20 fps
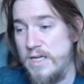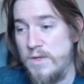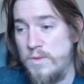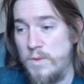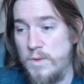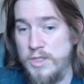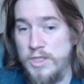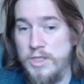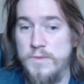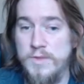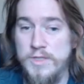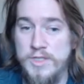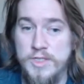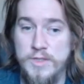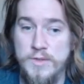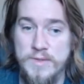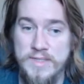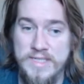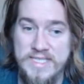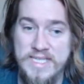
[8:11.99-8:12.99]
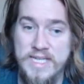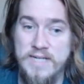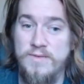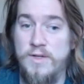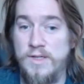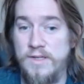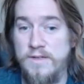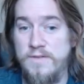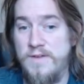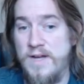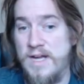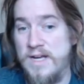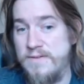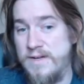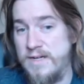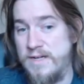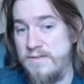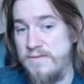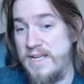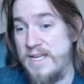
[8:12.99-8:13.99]
What you would do, instead of holding a
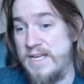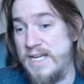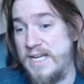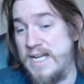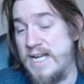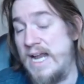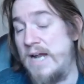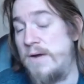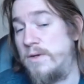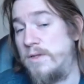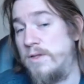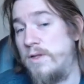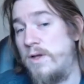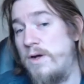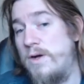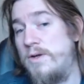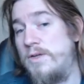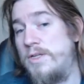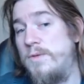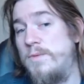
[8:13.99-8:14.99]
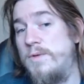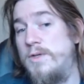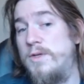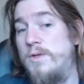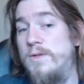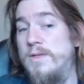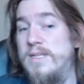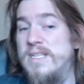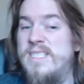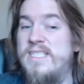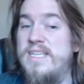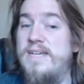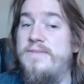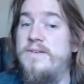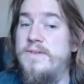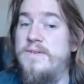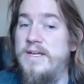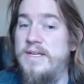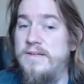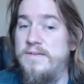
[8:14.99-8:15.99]
5-round event at an hour long, you would hold a
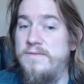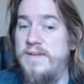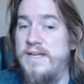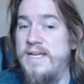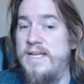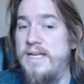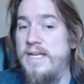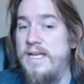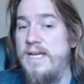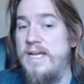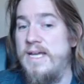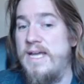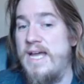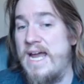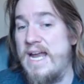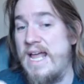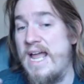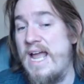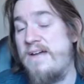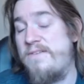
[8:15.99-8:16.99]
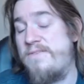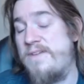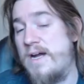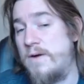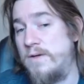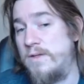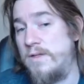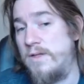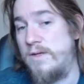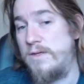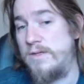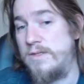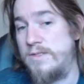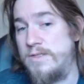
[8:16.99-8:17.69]
7-round event at a half hour long.